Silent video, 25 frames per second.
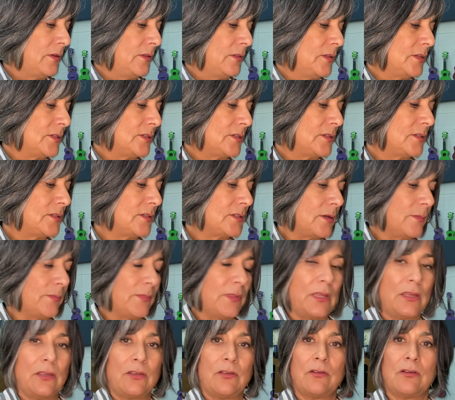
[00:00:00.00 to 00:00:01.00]
This is
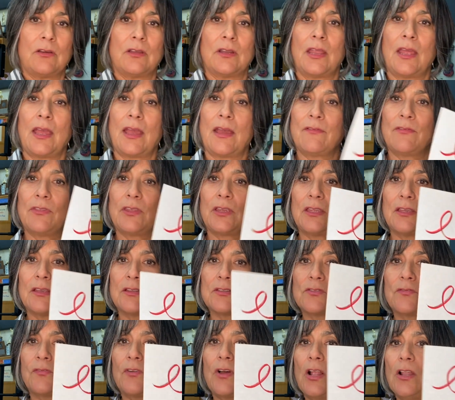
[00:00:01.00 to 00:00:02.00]
something you could have the
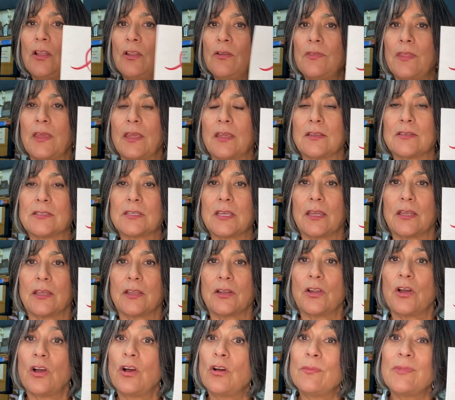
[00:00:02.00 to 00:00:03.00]
kids follow. They could take
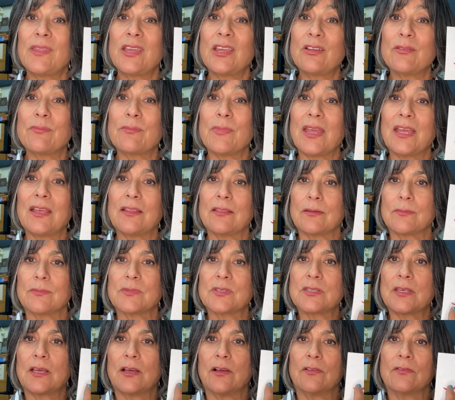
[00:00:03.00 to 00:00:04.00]
it home. They could make it
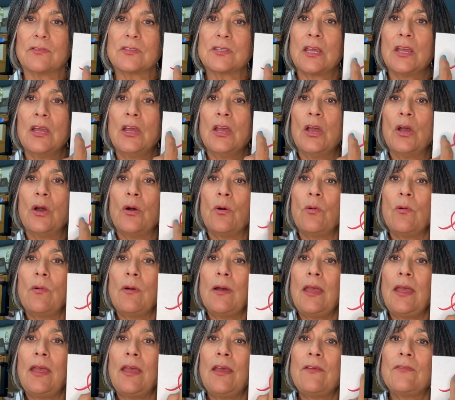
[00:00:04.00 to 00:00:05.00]
themselves.
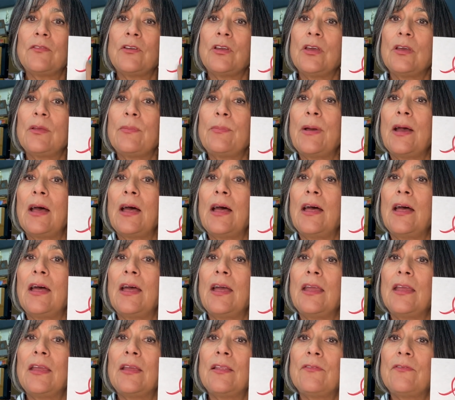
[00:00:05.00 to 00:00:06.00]
Wave
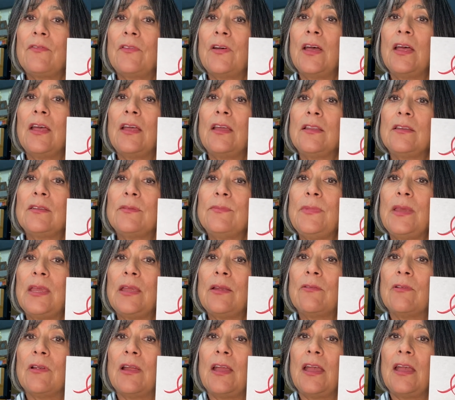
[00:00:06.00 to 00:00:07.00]
goodbye and find
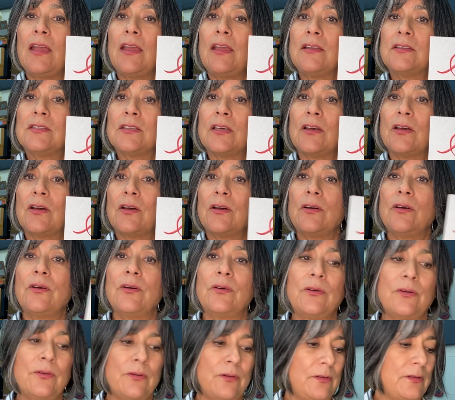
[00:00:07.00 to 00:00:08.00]
mi, re
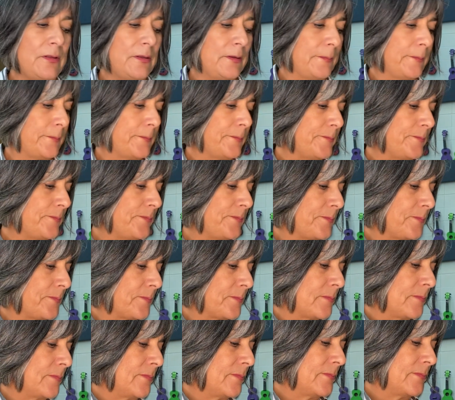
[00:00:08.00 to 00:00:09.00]
You
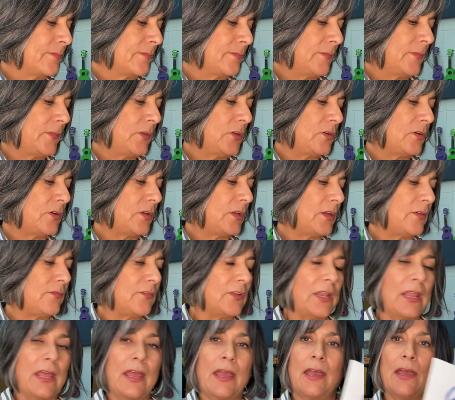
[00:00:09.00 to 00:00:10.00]
could
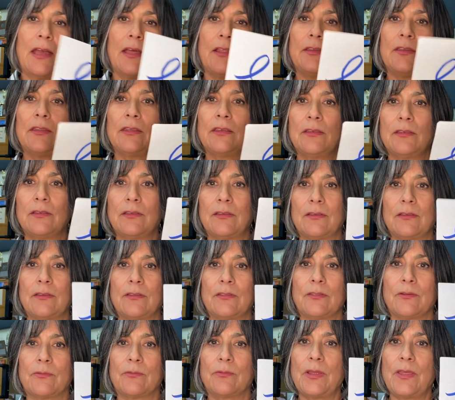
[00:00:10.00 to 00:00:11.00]
even add
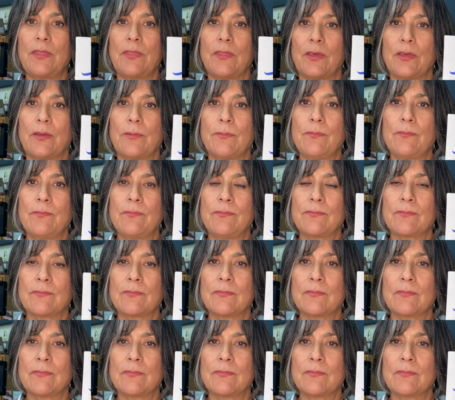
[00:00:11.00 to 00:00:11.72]
the rhythm.